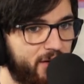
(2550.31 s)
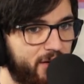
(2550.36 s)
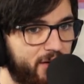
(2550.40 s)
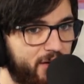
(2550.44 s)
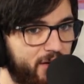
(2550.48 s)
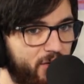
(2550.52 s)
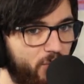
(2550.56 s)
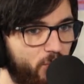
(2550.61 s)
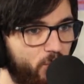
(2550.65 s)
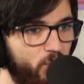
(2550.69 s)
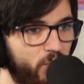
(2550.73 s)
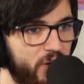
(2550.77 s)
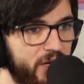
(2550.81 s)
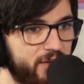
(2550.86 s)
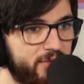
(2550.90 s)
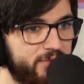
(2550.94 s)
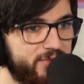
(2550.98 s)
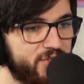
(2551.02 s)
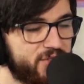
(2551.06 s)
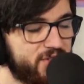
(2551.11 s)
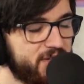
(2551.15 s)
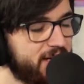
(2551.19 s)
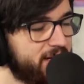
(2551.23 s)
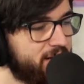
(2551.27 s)
we've
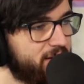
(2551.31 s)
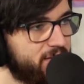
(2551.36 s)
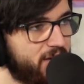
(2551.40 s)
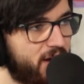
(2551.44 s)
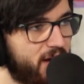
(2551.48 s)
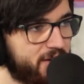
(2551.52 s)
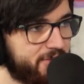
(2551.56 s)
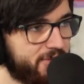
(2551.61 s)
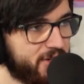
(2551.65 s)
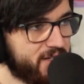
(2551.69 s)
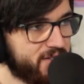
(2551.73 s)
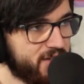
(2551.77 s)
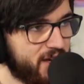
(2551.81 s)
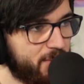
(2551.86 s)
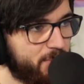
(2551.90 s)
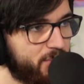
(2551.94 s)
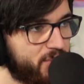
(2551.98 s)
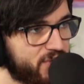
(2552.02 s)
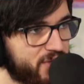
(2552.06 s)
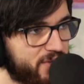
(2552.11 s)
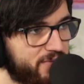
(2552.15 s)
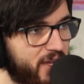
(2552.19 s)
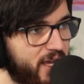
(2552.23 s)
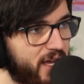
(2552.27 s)
seen a lot of
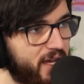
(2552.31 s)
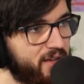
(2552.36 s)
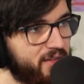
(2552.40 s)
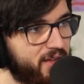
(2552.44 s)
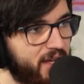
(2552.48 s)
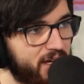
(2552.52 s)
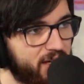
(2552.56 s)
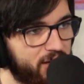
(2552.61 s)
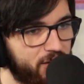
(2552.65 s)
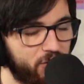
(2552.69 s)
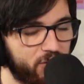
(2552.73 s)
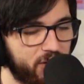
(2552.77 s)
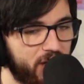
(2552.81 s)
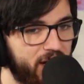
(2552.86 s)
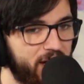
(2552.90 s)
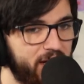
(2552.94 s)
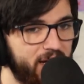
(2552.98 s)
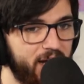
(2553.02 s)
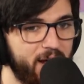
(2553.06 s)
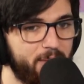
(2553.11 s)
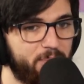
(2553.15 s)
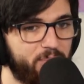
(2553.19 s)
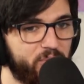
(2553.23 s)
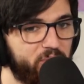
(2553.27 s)
examples of that, like Your Lie in
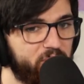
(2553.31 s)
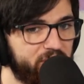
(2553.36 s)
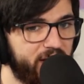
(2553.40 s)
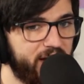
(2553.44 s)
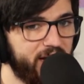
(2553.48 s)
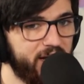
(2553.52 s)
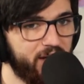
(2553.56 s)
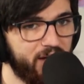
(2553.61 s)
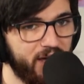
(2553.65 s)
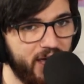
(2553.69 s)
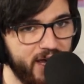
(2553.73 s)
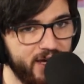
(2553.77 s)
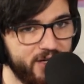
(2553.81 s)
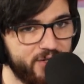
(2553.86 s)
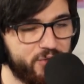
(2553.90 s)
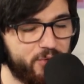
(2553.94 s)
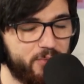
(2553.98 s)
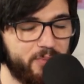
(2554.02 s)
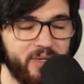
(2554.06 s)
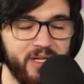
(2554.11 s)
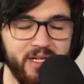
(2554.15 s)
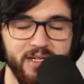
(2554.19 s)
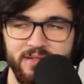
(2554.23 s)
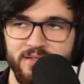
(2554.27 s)
April, like Angel
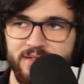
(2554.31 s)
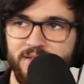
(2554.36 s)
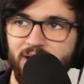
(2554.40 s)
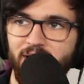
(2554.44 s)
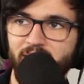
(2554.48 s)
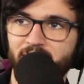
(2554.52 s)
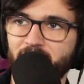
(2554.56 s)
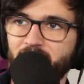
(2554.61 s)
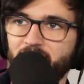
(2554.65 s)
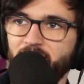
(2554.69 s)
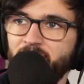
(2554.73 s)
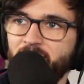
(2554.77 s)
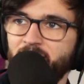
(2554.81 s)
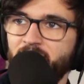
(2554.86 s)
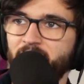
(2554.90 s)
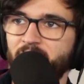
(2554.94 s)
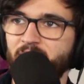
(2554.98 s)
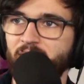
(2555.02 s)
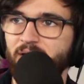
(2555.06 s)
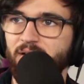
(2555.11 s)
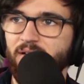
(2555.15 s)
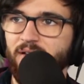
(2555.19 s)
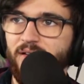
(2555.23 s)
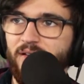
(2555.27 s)
Beats, like,
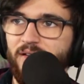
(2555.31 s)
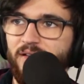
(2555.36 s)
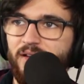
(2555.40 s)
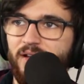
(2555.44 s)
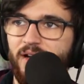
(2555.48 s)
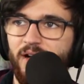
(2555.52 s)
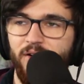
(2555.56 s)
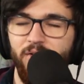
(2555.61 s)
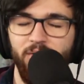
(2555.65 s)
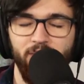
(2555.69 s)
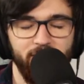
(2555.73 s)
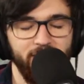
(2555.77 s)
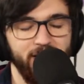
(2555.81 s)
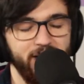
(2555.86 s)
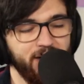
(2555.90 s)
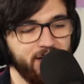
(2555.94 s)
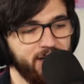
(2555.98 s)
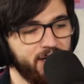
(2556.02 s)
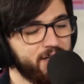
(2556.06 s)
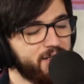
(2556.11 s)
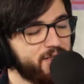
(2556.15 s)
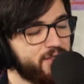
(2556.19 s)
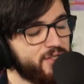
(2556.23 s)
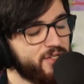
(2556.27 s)
you know,
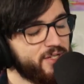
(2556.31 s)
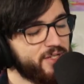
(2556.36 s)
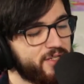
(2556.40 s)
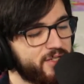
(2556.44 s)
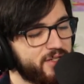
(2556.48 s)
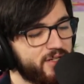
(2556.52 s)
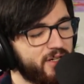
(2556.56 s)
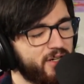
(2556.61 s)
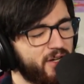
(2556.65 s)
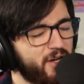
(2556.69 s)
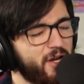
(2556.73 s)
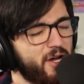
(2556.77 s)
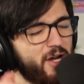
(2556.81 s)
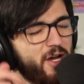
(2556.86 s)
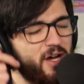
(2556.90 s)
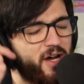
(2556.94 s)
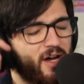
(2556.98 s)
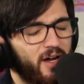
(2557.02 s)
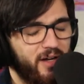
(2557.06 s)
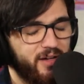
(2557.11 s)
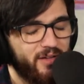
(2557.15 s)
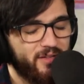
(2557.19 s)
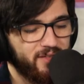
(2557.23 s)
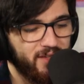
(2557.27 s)
it's just,
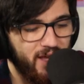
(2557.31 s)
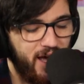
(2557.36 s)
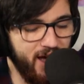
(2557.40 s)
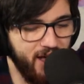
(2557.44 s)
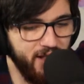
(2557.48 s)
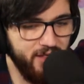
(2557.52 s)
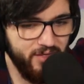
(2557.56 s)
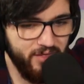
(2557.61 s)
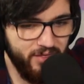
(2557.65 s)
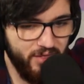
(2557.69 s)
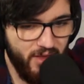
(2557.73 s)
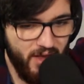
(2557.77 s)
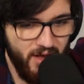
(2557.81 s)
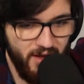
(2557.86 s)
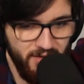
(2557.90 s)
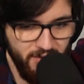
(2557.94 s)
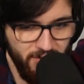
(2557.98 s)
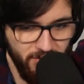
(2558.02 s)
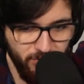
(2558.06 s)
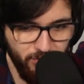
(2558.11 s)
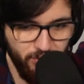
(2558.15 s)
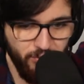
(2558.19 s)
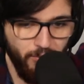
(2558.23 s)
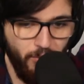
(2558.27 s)
I
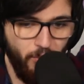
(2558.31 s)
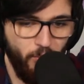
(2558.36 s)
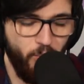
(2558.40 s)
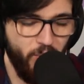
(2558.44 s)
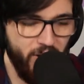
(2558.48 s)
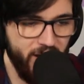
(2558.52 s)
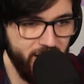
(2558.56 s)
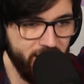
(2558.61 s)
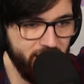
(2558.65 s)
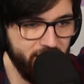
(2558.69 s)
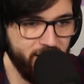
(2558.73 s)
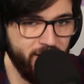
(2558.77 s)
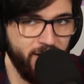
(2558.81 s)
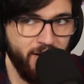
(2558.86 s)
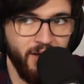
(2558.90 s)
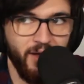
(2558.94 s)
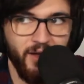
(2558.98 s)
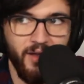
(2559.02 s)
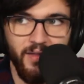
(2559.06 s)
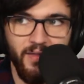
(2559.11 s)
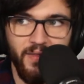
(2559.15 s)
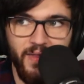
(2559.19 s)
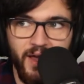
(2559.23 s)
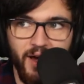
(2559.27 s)
love when
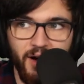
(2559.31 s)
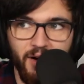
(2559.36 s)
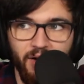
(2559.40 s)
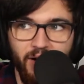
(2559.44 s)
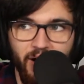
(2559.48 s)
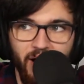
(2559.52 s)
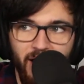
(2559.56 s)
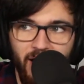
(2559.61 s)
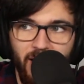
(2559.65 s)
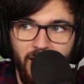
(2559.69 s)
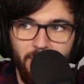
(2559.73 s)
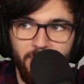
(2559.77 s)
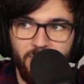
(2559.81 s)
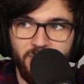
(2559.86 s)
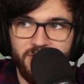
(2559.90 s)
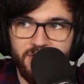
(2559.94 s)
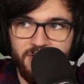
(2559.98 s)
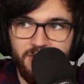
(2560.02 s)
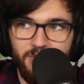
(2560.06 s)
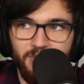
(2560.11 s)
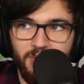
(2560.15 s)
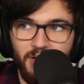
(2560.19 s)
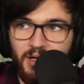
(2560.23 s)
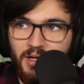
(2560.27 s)
they are able
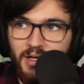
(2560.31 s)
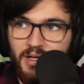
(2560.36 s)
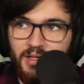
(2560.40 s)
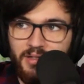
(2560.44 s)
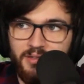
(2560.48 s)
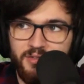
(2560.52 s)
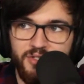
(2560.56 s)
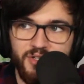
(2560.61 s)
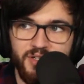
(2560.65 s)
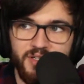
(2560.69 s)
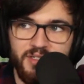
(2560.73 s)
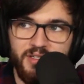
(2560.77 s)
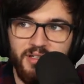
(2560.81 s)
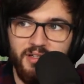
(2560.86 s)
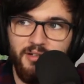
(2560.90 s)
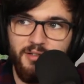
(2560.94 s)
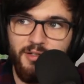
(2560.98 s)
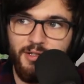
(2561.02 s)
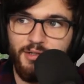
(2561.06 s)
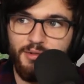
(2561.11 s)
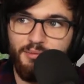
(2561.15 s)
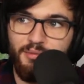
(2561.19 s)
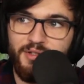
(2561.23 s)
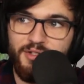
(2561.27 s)
to just
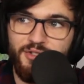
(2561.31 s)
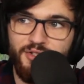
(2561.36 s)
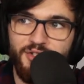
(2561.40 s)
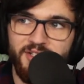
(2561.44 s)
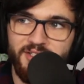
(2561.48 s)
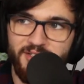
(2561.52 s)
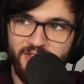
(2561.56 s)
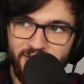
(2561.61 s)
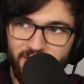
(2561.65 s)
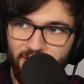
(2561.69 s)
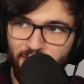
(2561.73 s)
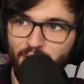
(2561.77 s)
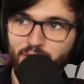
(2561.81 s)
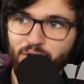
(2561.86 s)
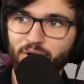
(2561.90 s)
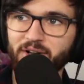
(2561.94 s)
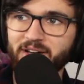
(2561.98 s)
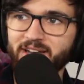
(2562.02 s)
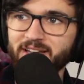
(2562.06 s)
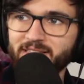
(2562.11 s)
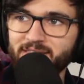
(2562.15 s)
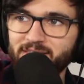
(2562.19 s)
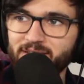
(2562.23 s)
look at